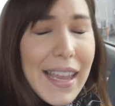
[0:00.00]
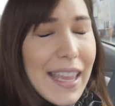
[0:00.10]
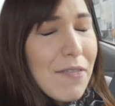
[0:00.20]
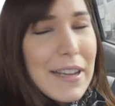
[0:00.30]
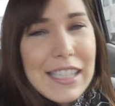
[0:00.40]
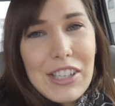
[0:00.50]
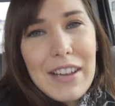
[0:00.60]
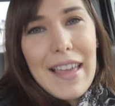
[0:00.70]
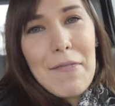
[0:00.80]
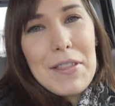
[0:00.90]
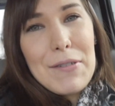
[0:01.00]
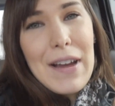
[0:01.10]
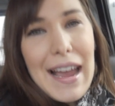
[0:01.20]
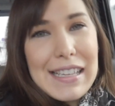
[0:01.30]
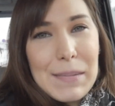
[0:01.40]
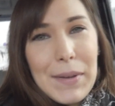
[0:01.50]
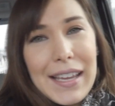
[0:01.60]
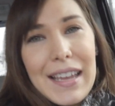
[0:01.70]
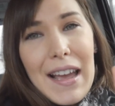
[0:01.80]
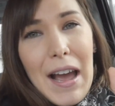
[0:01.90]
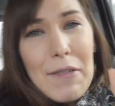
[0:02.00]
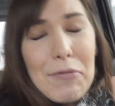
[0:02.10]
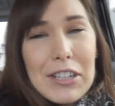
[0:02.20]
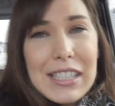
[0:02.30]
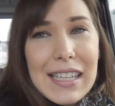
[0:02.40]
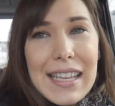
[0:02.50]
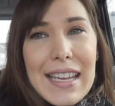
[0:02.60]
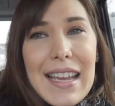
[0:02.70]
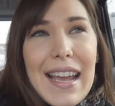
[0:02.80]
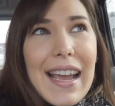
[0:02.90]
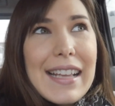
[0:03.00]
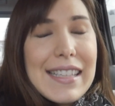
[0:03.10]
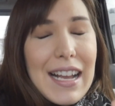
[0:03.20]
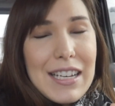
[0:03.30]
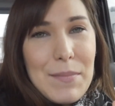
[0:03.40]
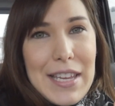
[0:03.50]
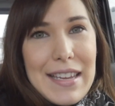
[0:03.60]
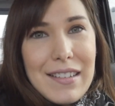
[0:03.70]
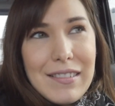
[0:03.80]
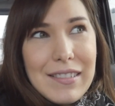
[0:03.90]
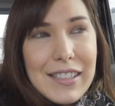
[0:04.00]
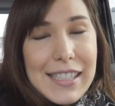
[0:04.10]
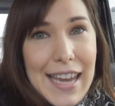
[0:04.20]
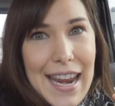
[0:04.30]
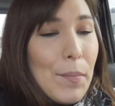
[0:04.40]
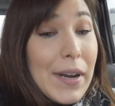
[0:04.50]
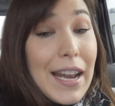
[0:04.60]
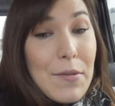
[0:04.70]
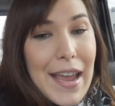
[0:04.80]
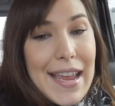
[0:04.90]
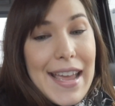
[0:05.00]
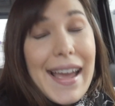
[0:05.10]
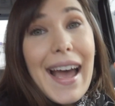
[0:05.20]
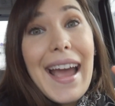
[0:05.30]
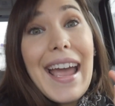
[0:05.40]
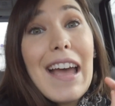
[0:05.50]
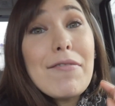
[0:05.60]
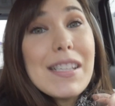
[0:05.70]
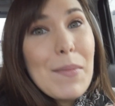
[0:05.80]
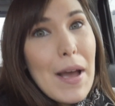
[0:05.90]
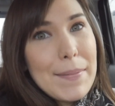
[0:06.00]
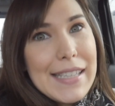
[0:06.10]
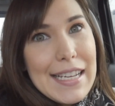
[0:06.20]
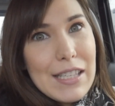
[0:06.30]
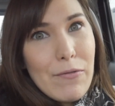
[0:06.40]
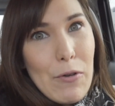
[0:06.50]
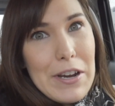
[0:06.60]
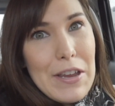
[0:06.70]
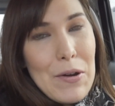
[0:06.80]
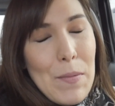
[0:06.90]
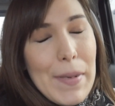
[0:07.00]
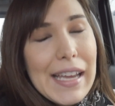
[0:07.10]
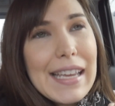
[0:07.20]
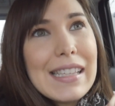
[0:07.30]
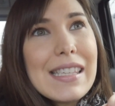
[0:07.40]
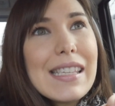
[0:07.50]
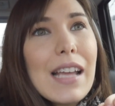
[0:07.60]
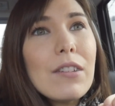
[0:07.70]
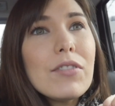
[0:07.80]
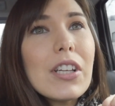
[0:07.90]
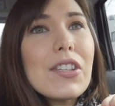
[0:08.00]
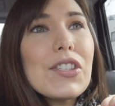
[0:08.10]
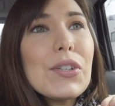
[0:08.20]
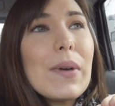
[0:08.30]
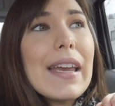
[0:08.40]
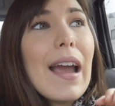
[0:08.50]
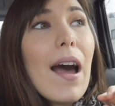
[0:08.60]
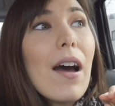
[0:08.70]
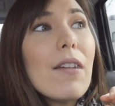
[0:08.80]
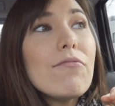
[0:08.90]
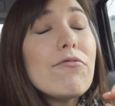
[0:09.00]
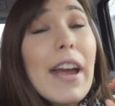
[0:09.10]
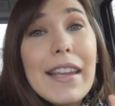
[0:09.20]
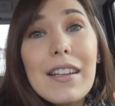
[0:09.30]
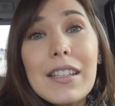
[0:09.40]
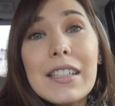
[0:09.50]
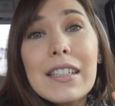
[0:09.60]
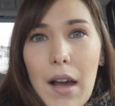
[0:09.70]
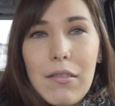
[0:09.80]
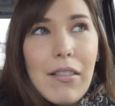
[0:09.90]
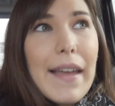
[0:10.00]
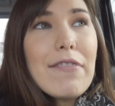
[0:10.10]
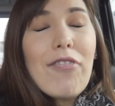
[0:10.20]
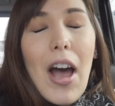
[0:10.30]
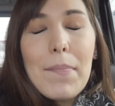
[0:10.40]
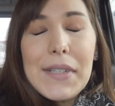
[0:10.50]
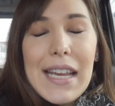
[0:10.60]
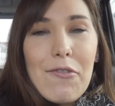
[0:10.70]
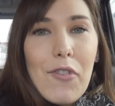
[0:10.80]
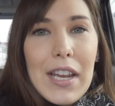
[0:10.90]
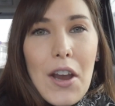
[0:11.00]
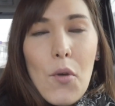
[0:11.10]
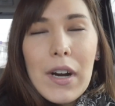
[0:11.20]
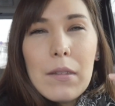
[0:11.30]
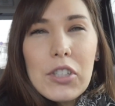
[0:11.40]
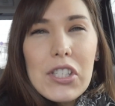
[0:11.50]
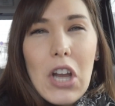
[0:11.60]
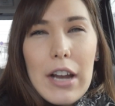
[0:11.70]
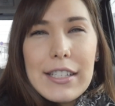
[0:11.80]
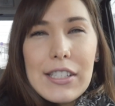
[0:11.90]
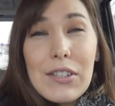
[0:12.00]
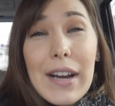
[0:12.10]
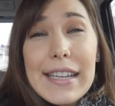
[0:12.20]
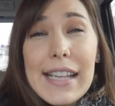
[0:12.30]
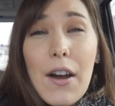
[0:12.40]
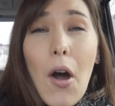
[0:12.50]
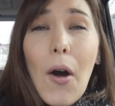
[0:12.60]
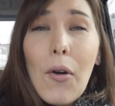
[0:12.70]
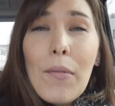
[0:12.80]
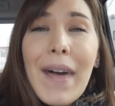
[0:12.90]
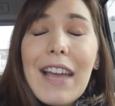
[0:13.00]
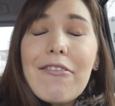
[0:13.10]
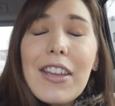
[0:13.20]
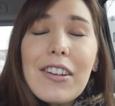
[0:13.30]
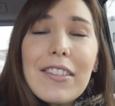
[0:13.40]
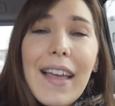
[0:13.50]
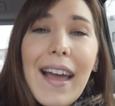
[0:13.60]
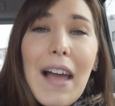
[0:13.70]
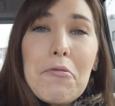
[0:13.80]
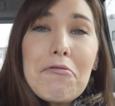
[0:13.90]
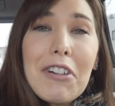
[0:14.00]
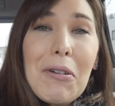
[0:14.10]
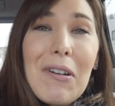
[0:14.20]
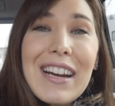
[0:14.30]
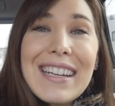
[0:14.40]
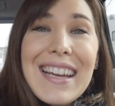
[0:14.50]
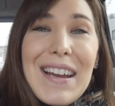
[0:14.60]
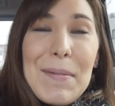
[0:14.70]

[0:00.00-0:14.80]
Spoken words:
I can't wait to share that with you guys, but unfortunately it's not going to be today. But anyway, I have some updates for you, but instead of just doing a regular life update video where I'm just talking to you guys at home, I figured that I would record